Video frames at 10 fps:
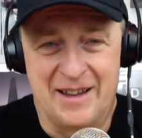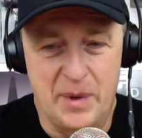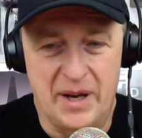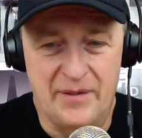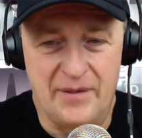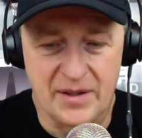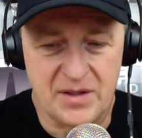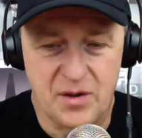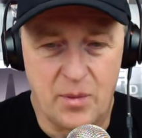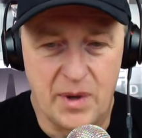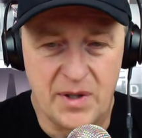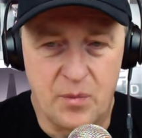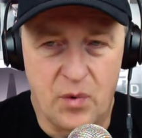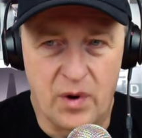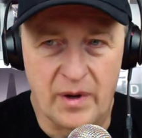I felt so much
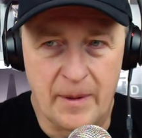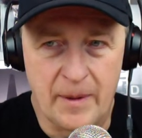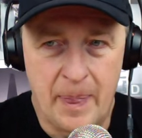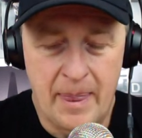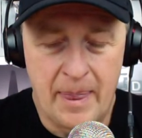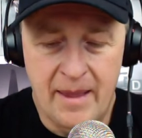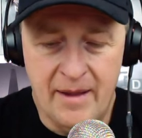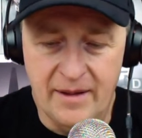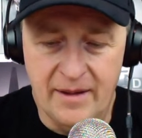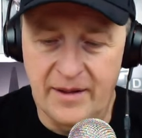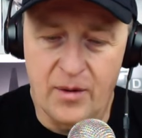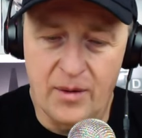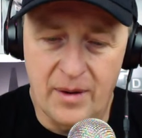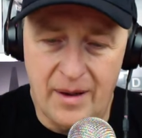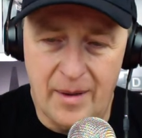more,
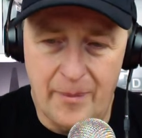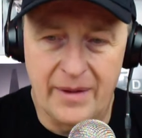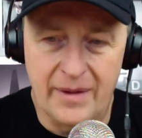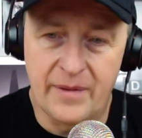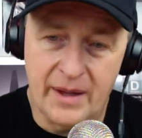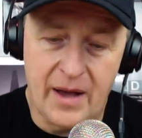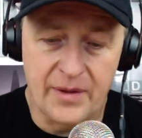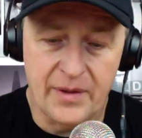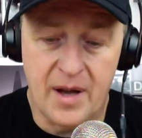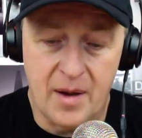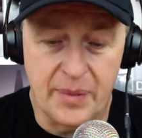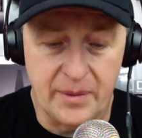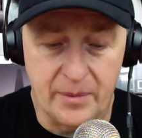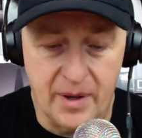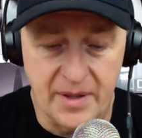about like how the company
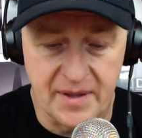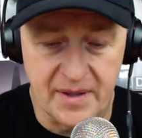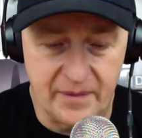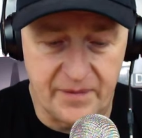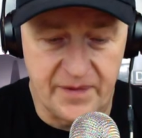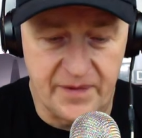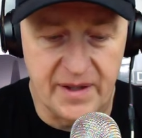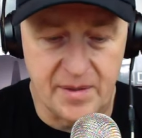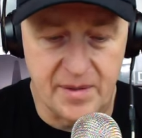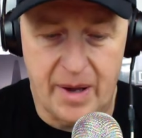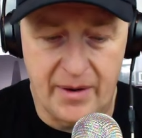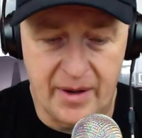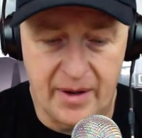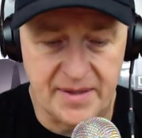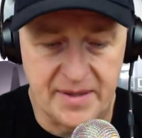runs and feels about
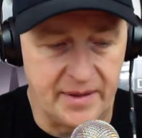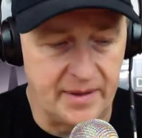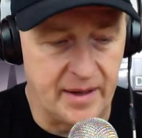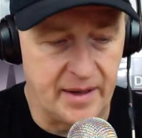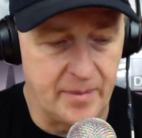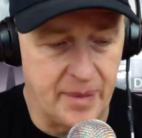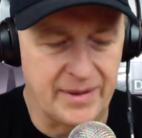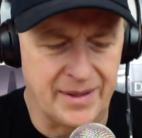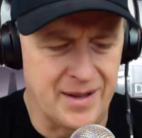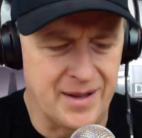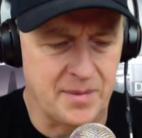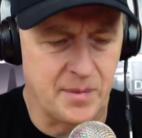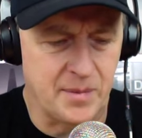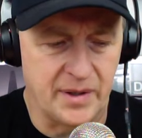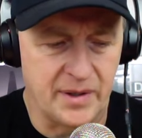us and about the customer.